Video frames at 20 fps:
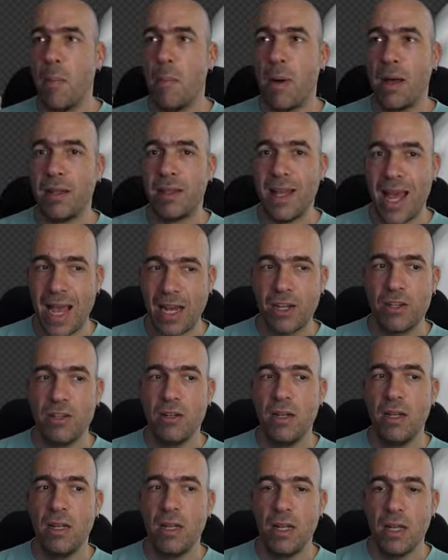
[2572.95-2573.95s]
but
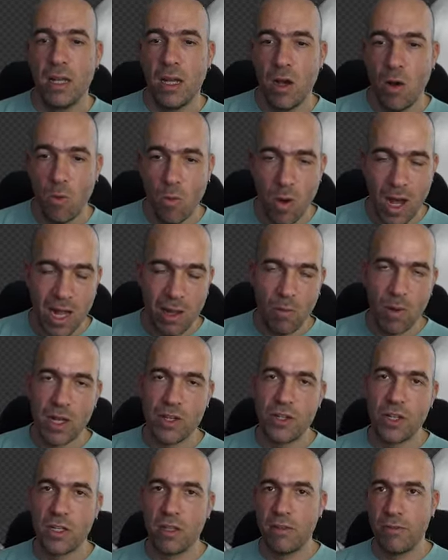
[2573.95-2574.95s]
actually, while
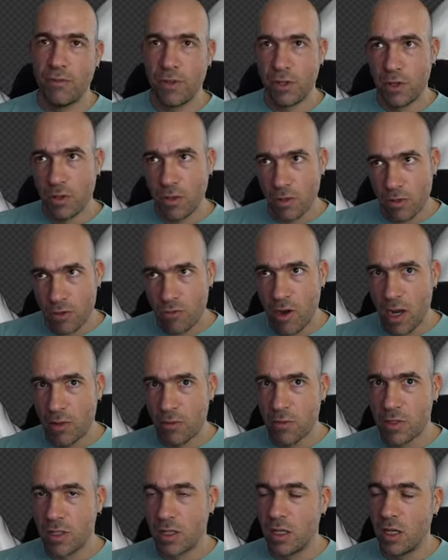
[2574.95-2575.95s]
watching the video, try
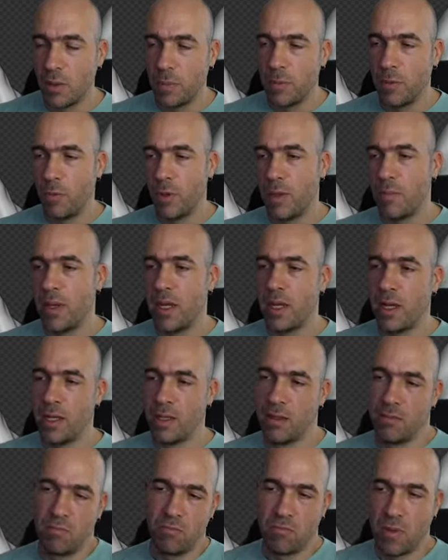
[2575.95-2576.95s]
to sculpt with me,
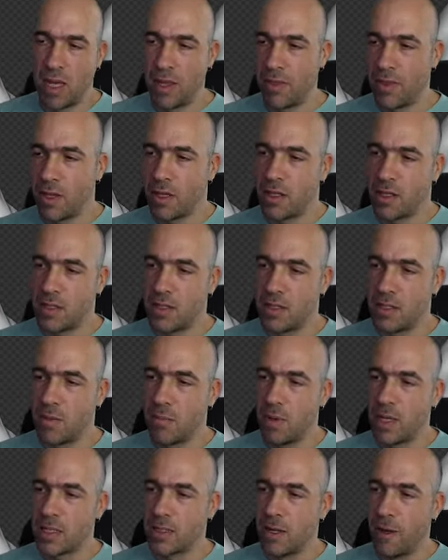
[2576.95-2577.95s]
and I think this is
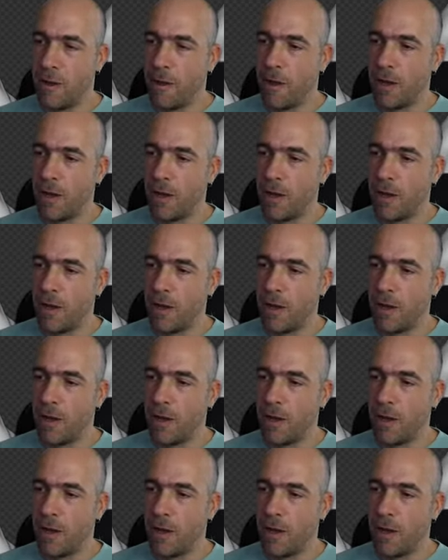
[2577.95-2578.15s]
the best.